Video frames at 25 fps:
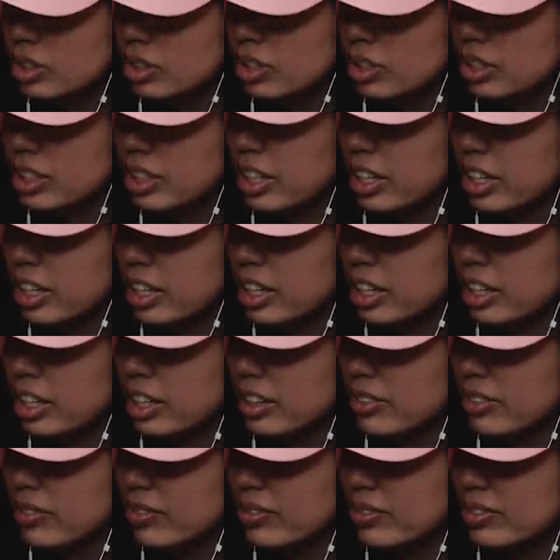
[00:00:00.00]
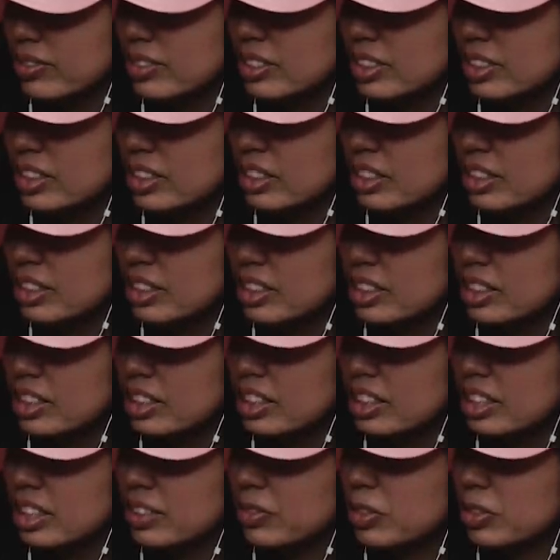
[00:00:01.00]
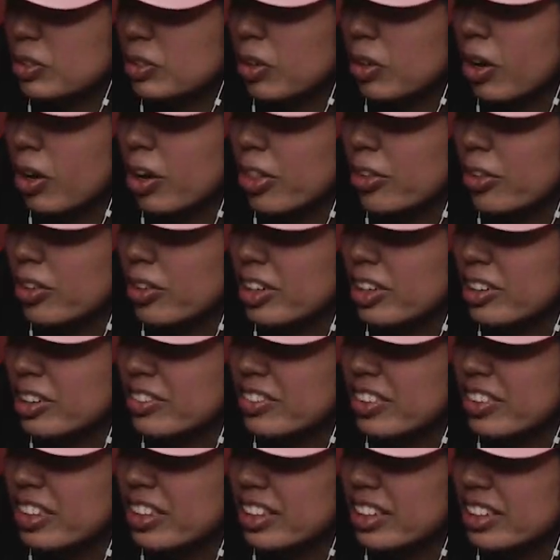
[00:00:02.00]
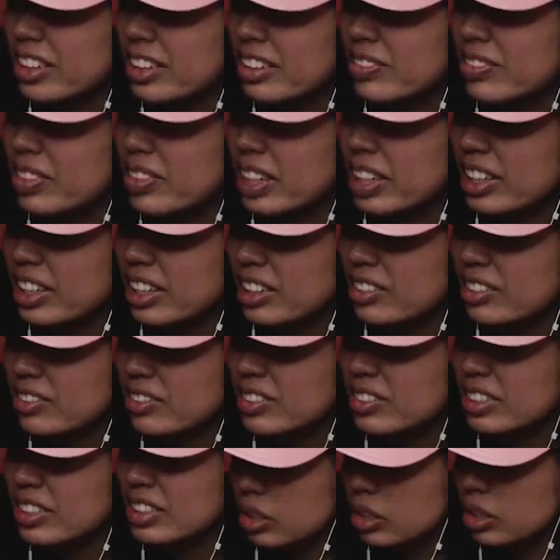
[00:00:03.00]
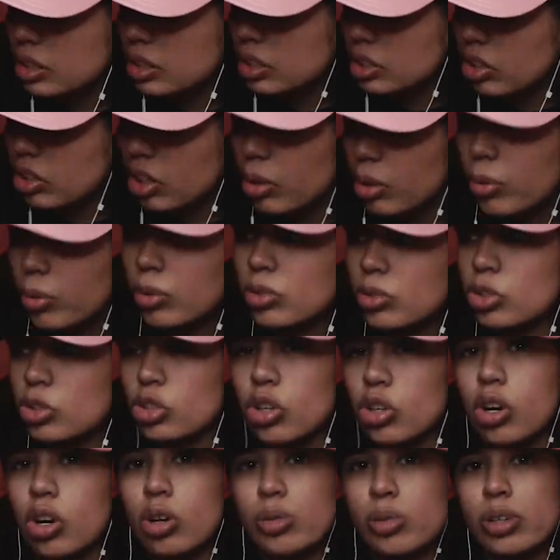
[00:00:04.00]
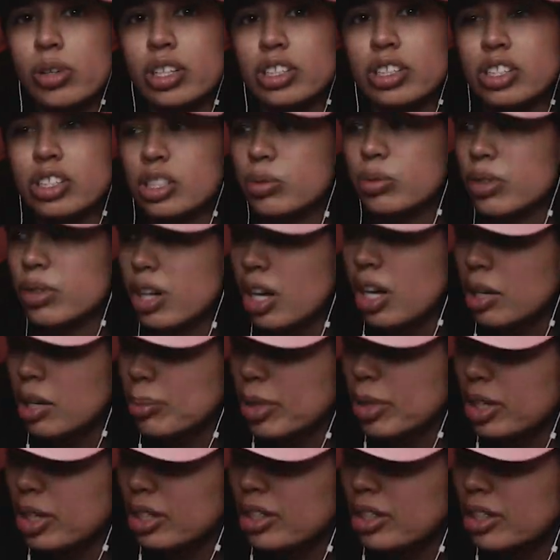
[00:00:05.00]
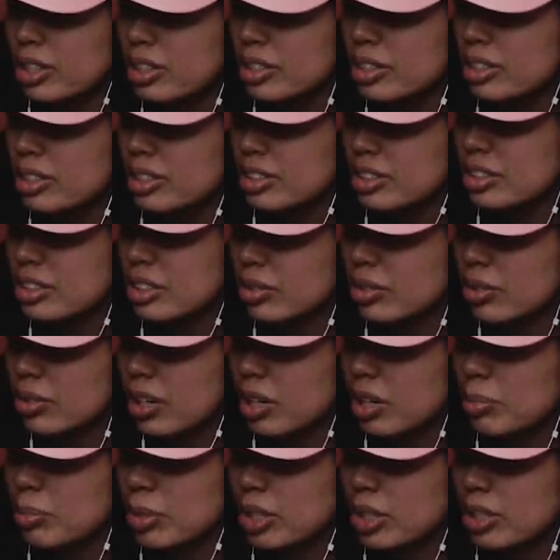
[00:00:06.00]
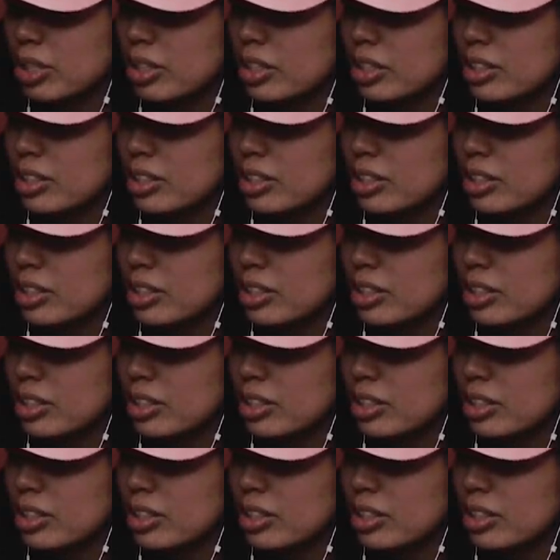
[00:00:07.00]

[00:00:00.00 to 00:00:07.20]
Damn. It flew all the way over there by Kelvin. y'all want to see what I made? Look what I made.